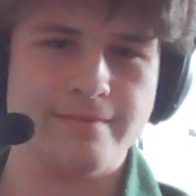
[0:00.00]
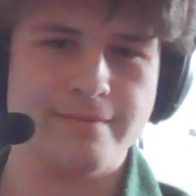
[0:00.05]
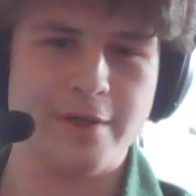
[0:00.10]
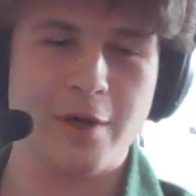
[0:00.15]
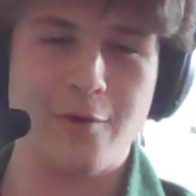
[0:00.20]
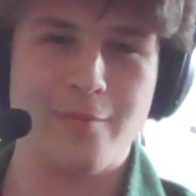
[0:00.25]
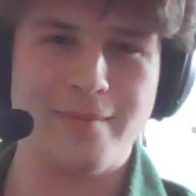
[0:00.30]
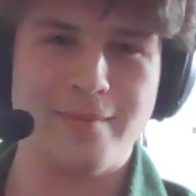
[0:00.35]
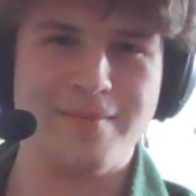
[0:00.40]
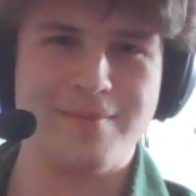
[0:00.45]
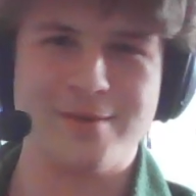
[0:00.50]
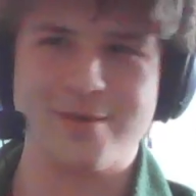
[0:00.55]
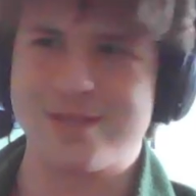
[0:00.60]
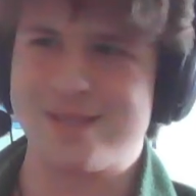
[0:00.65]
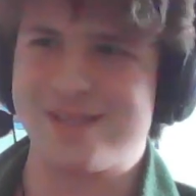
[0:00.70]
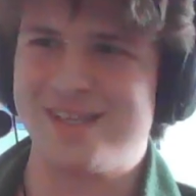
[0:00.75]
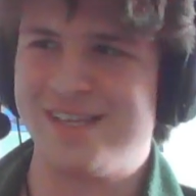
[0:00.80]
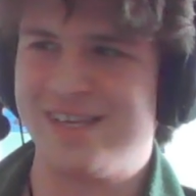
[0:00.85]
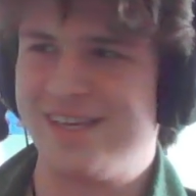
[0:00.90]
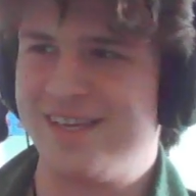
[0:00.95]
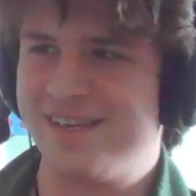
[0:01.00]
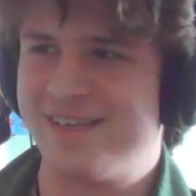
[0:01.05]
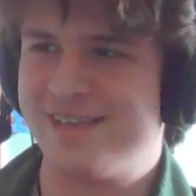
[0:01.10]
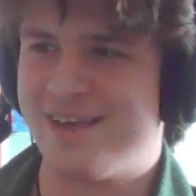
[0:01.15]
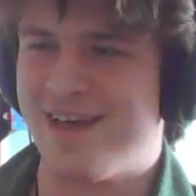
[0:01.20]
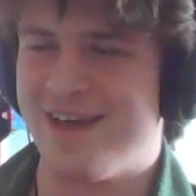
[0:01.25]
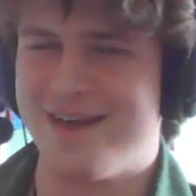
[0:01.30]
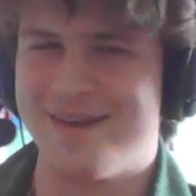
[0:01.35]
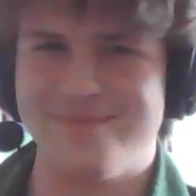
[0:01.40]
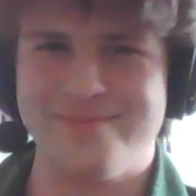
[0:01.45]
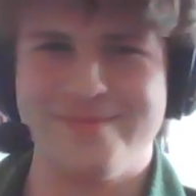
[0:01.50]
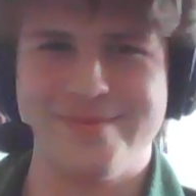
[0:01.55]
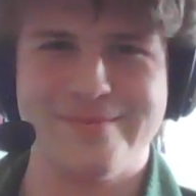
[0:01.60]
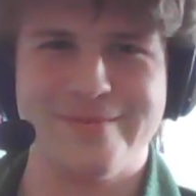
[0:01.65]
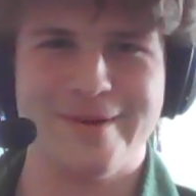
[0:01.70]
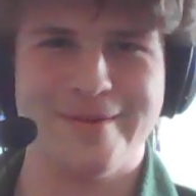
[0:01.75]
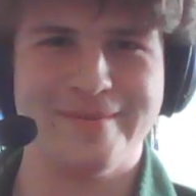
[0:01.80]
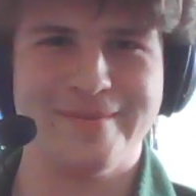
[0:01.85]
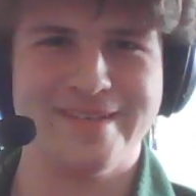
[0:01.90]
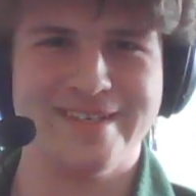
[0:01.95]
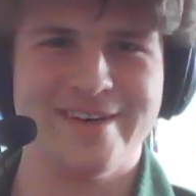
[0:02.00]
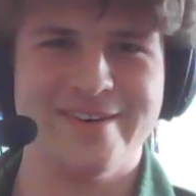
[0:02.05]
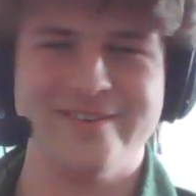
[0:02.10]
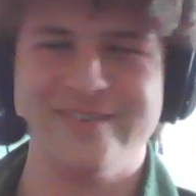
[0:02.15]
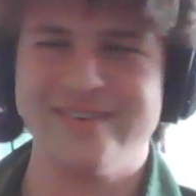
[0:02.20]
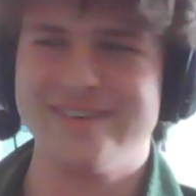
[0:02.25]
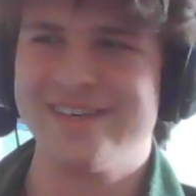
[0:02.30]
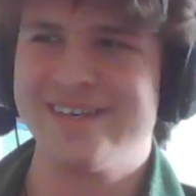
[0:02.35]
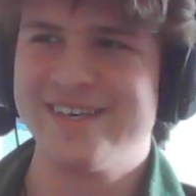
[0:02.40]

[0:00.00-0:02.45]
know me personally. You probably don't.